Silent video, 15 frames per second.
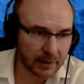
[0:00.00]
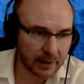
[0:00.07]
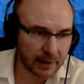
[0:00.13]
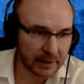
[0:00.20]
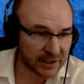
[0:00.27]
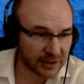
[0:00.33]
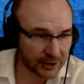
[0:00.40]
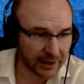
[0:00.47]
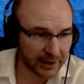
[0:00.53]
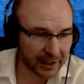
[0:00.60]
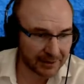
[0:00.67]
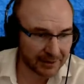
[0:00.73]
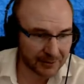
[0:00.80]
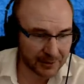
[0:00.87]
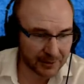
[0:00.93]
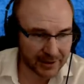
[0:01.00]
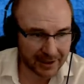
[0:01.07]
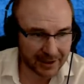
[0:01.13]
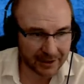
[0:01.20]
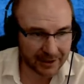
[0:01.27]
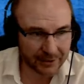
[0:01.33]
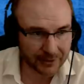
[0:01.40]
unless you need
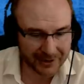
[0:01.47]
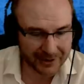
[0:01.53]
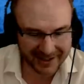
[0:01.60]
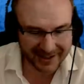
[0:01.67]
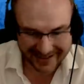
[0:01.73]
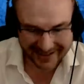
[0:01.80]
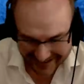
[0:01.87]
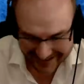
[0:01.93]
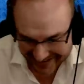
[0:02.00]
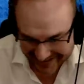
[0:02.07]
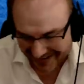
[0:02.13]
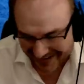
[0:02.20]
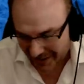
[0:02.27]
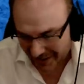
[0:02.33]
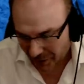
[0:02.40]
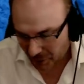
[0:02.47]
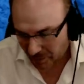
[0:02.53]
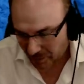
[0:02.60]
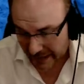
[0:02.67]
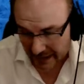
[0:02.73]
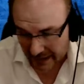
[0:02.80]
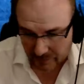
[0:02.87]
Christianity for your
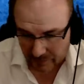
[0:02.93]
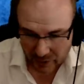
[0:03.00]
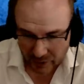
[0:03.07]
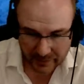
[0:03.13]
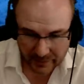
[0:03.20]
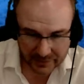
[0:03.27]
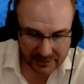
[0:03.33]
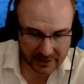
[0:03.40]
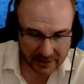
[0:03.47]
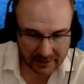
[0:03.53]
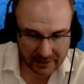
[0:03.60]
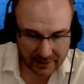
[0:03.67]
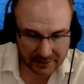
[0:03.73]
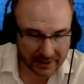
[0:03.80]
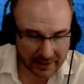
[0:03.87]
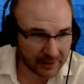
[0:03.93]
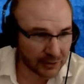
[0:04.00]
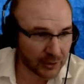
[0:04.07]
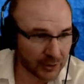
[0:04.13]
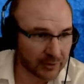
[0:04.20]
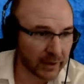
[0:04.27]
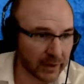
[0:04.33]
hope, meaning, and purpose, and and
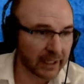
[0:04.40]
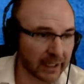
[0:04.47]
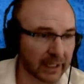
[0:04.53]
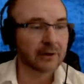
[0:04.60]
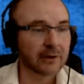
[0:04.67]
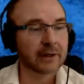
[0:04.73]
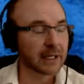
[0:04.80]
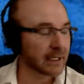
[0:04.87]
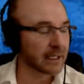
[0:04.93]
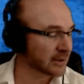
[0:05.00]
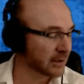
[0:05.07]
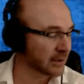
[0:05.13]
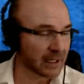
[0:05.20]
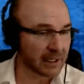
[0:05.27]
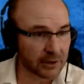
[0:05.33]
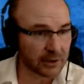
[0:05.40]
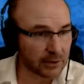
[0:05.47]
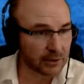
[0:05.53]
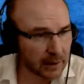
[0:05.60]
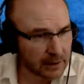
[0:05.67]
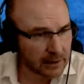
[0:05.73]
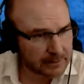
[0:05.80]
to avoid hell. Then I guess you kind of
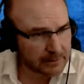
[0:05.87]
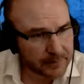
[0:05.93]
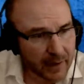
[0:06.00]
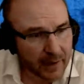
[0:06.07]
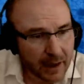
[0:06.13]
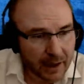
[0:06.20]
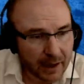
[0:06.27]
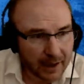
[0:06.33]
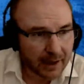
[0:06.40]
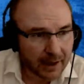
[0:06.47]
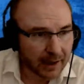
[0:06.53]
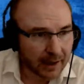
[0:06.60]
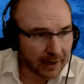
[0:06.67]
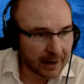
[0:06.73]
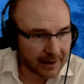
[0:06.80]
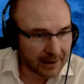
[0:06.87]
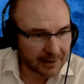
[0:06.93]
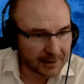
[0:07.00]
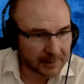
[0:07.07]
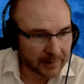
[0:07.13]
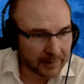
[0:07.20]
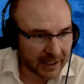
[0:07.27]
do. But
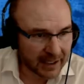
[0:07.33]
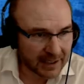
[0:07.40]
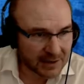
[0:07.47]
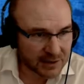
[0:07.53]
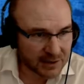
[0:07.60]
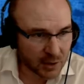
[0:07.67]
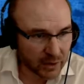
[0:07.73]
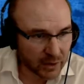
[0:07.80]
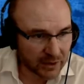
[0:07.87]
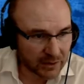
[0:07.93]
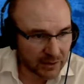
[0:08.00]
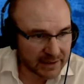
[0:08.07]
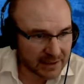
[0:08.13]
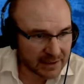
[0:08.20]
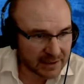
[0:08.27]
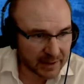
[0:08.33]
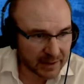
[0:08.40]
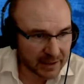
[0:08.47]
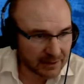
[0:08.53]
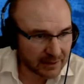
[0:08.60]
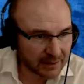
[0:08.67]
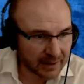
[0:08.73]
uh, pink is quoting Old
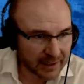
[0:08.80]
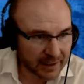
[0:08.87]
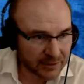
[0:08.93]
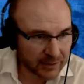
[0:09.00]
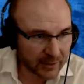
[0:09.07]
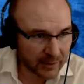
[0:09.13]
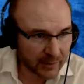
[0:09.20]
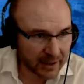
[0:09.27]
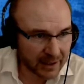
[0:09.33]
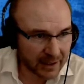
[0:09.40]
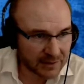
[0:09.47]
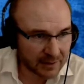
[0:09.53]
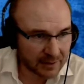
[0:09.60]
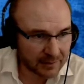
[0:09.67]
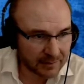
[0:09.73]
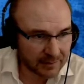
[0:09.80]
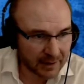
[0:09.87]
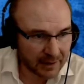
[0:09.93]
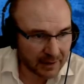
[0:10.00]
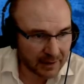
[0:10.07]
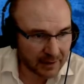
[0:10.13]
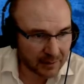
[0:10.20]
Testament, not history. We have some
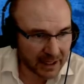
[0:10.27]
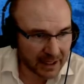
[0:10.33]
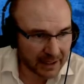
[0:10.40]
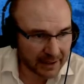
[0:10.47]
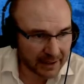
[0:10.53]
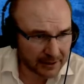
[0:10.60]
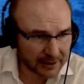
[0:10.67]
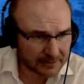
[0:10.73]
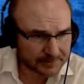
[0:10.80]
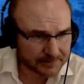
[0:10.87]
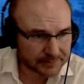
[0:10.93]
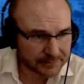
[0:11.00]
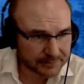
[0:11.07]
uh, black here.